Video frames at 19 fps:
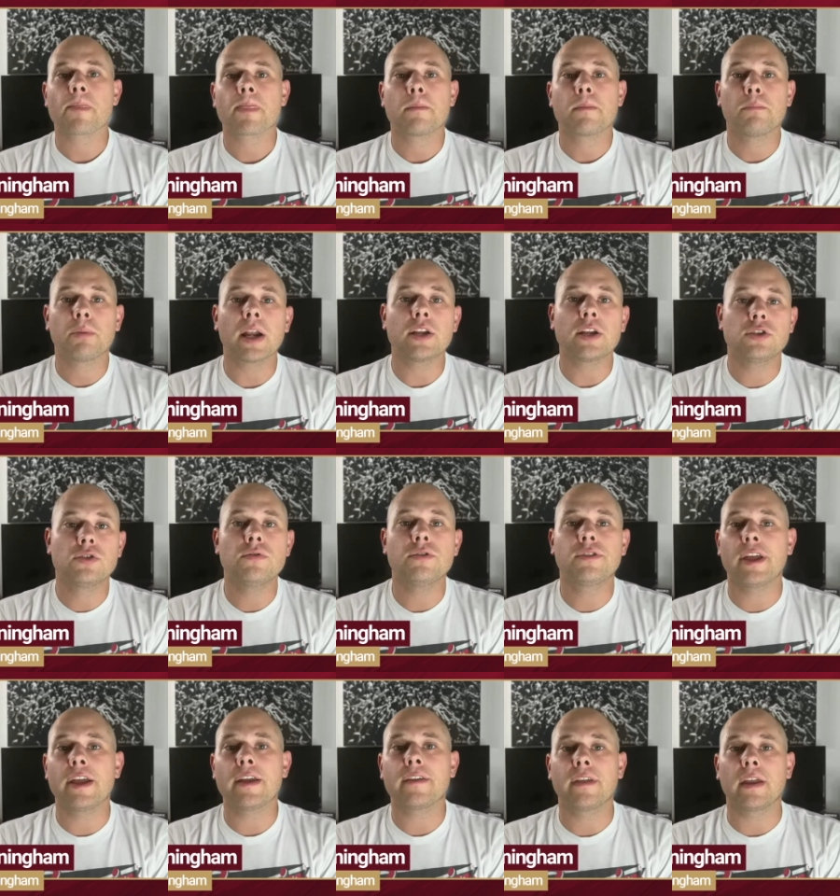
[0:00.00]
but I do
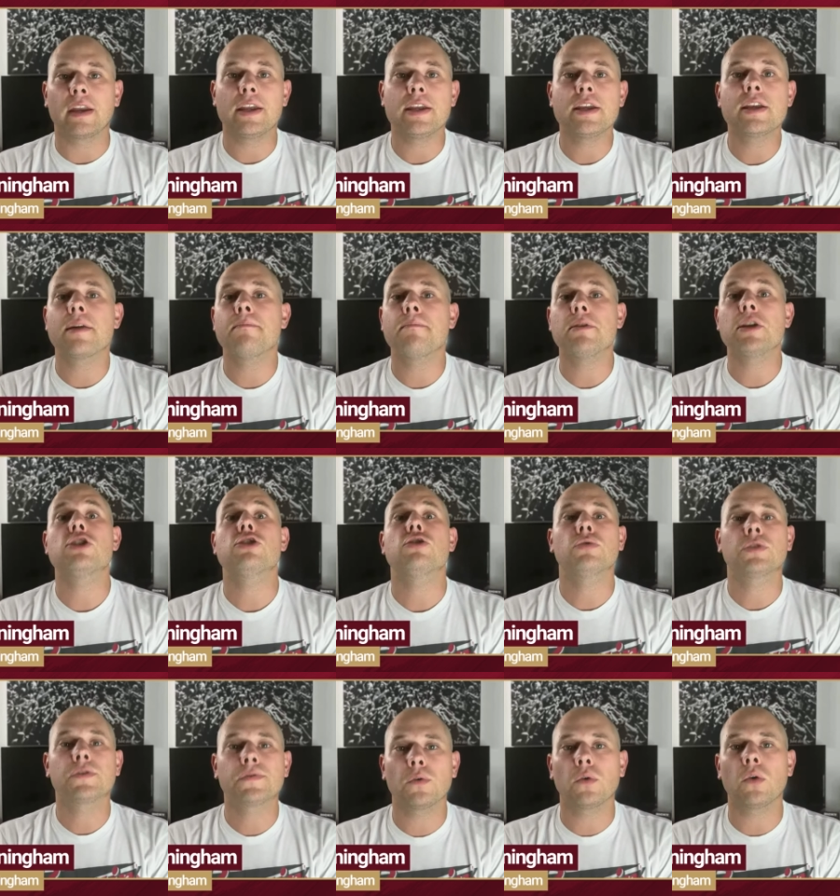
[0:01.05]
think that he can be
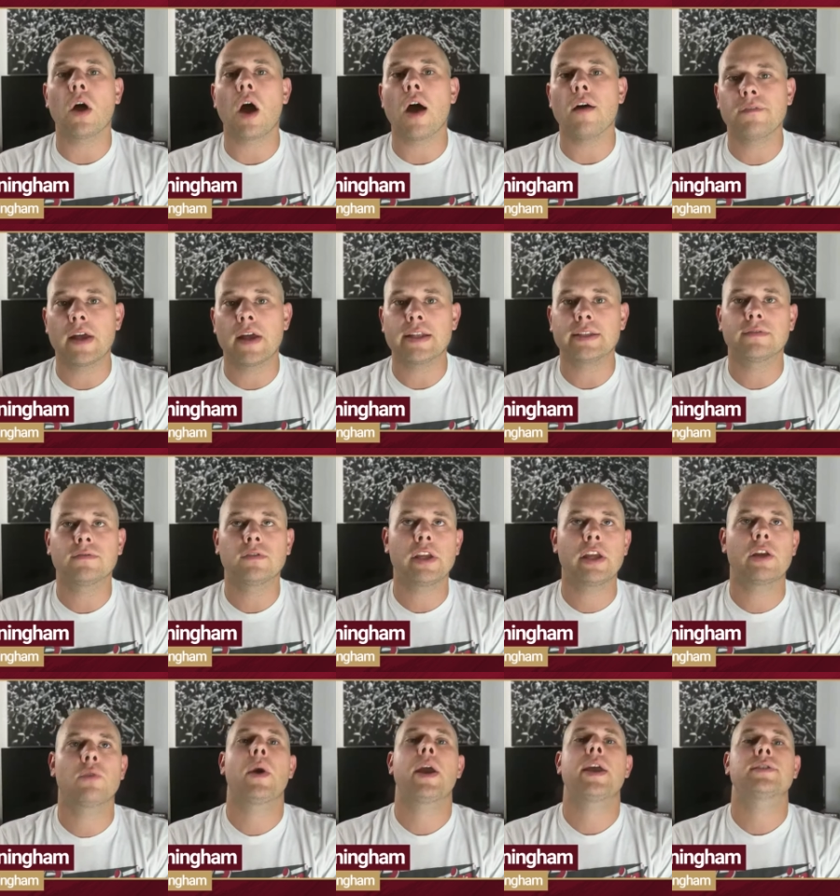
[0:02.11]
useful offensively
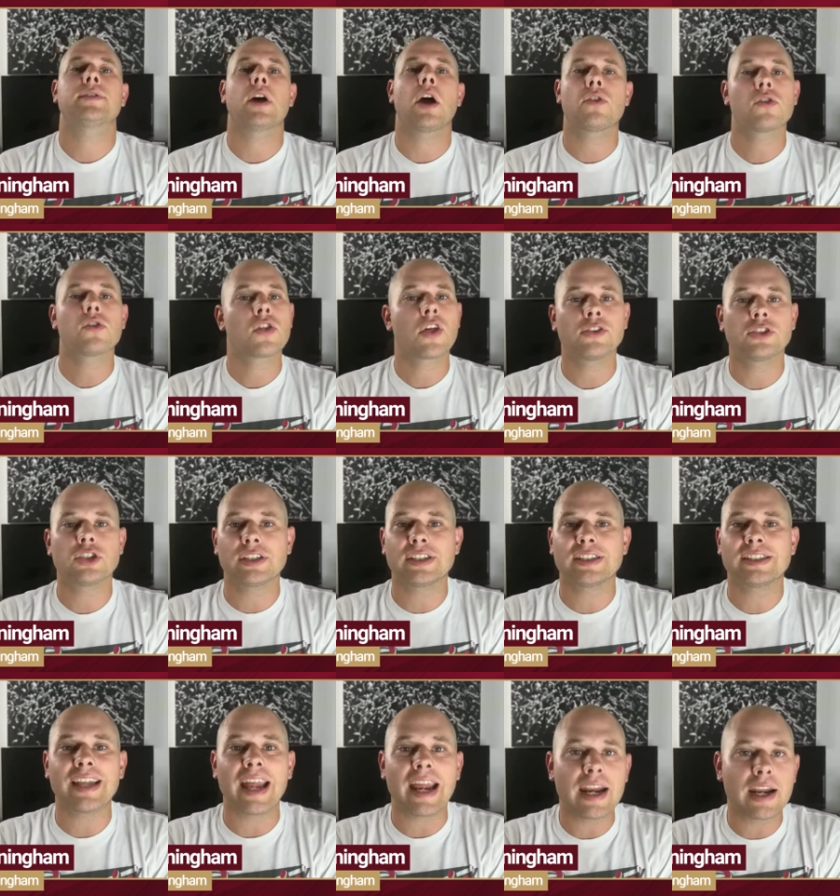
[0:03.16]
in ways other than just
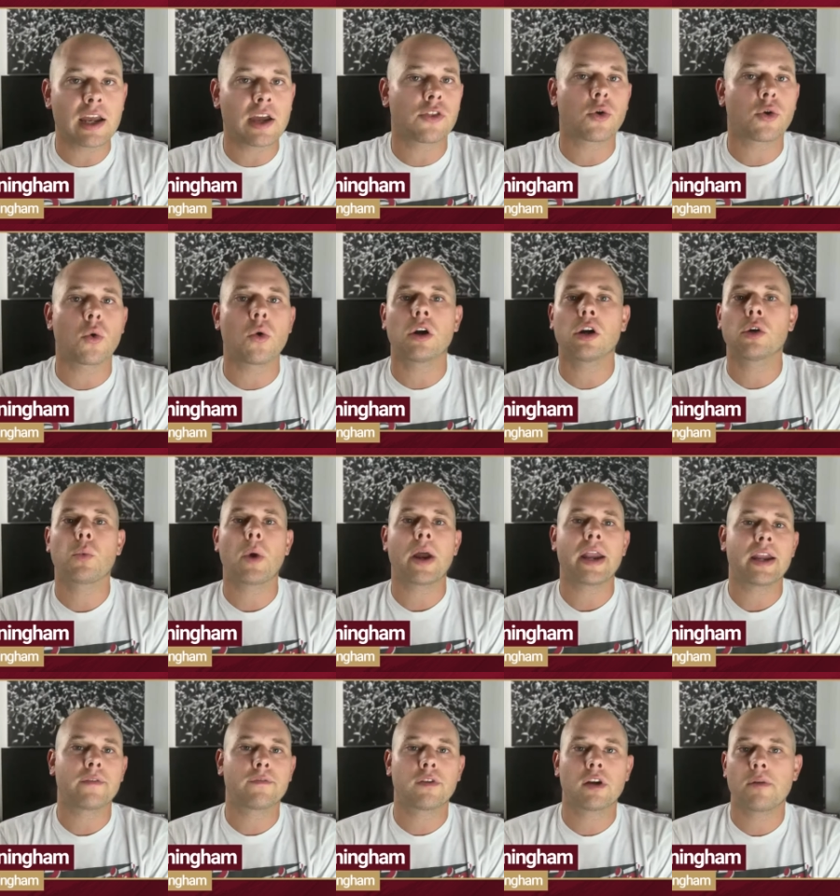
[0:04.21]
standing in the corner
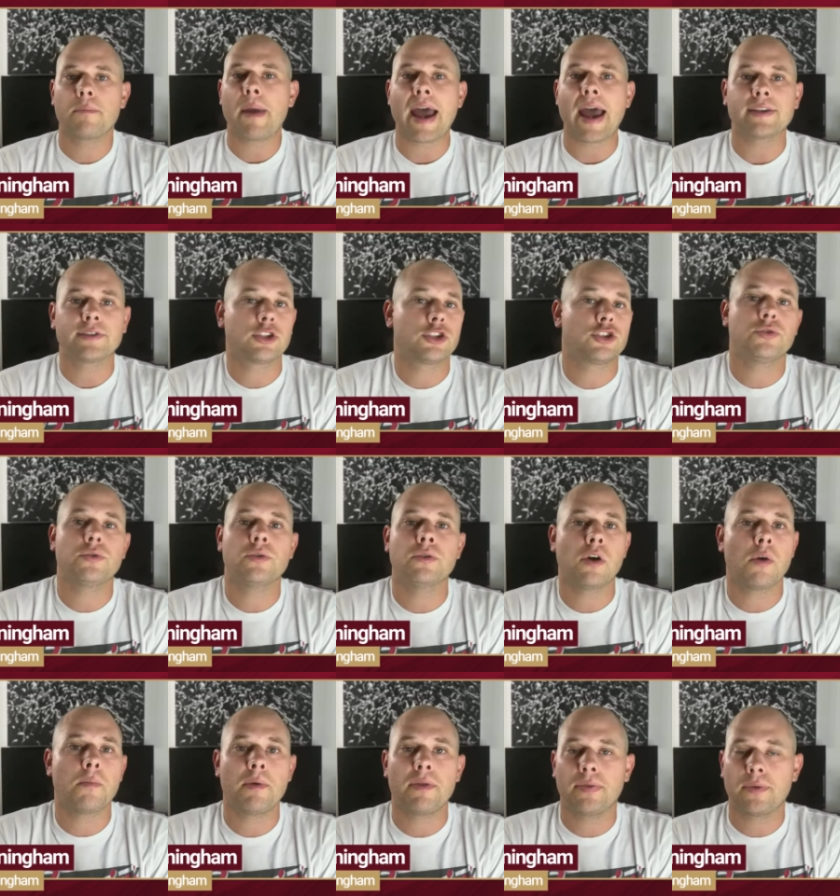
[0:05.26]
waiting for a pass to shoot an
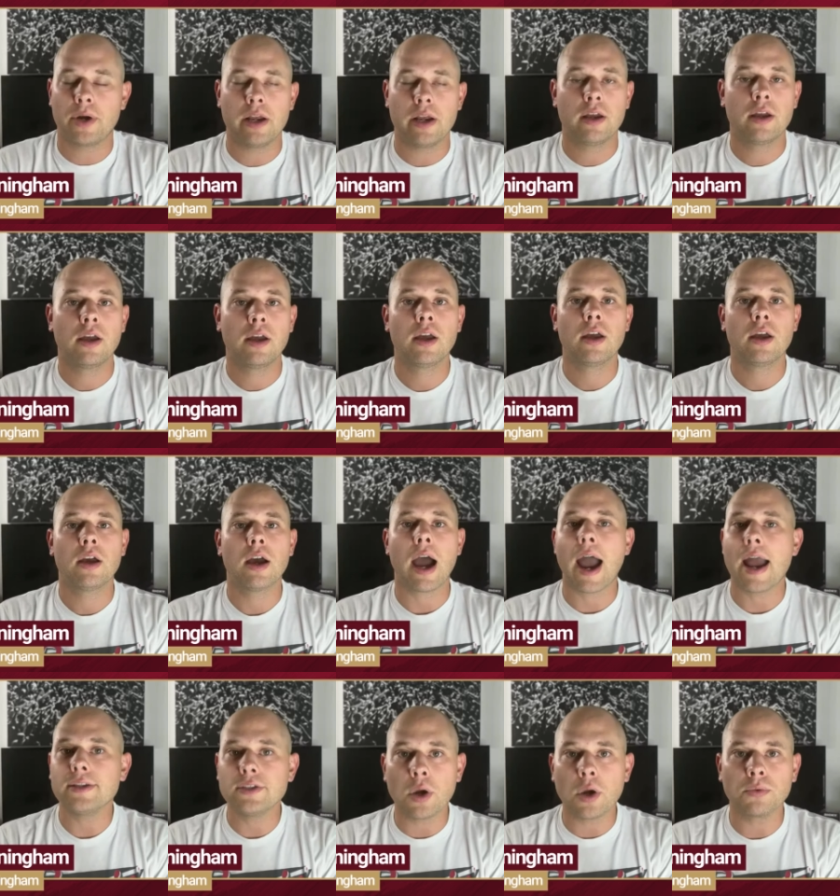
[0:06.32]
open three.
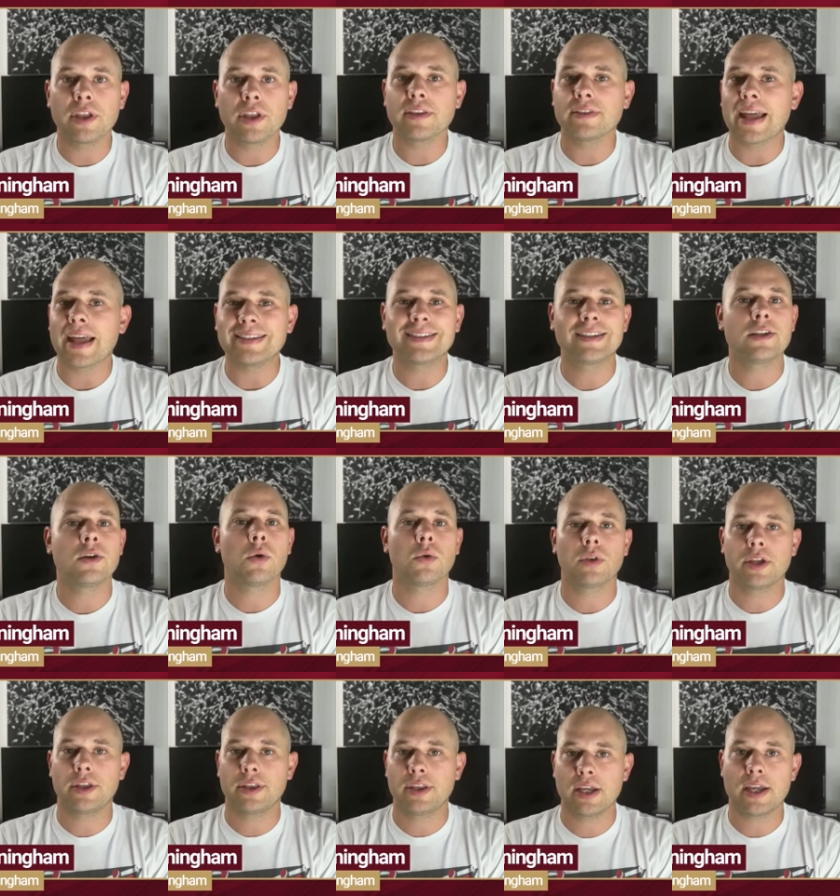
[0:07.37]
I don't think that's the
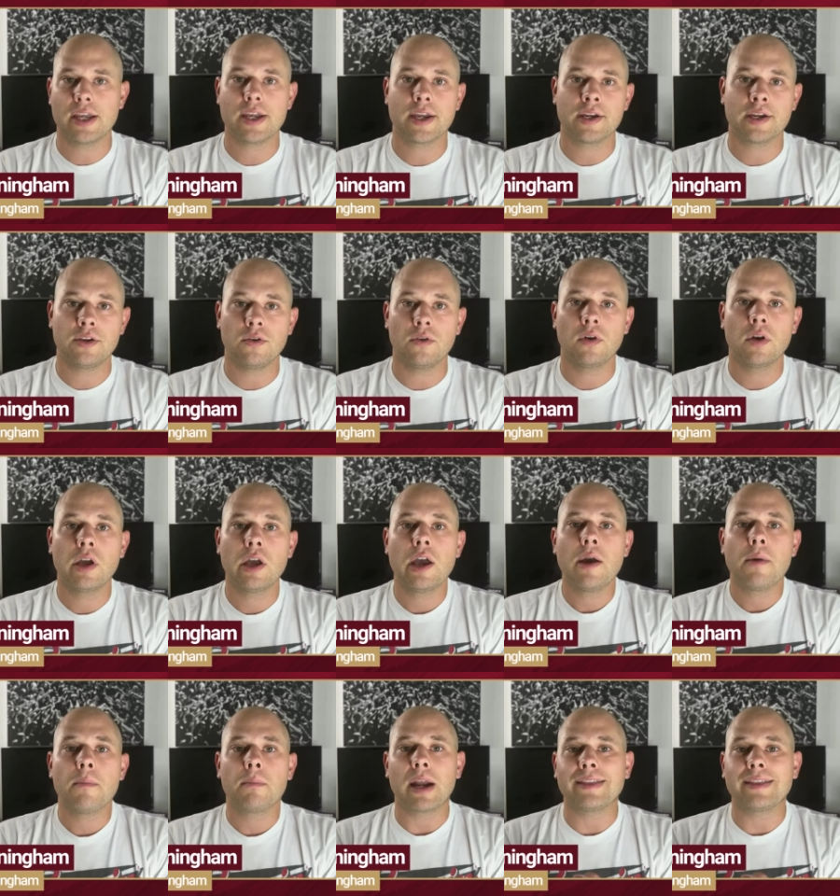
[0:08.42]
only thing he can do.
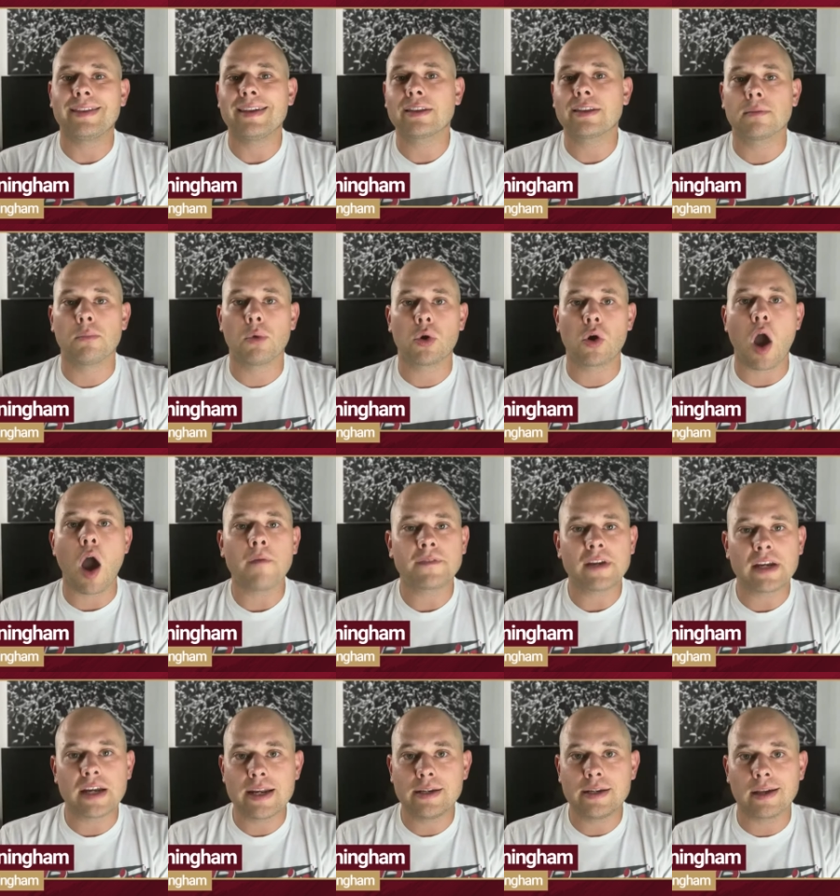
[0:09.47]
But I think the more
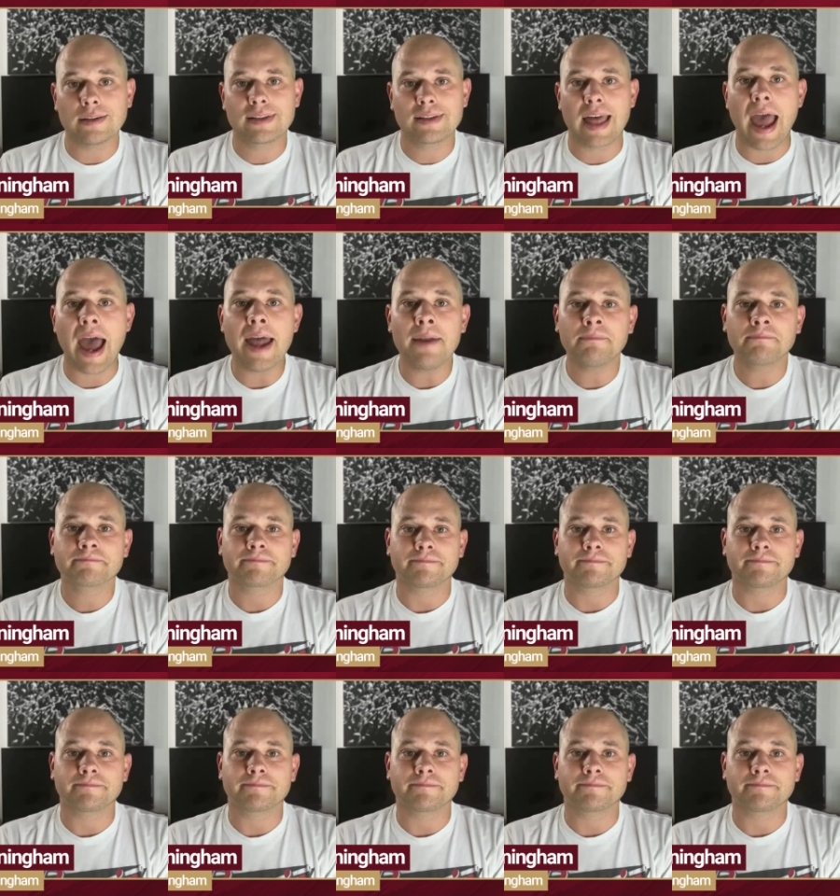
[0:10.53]
often he does that,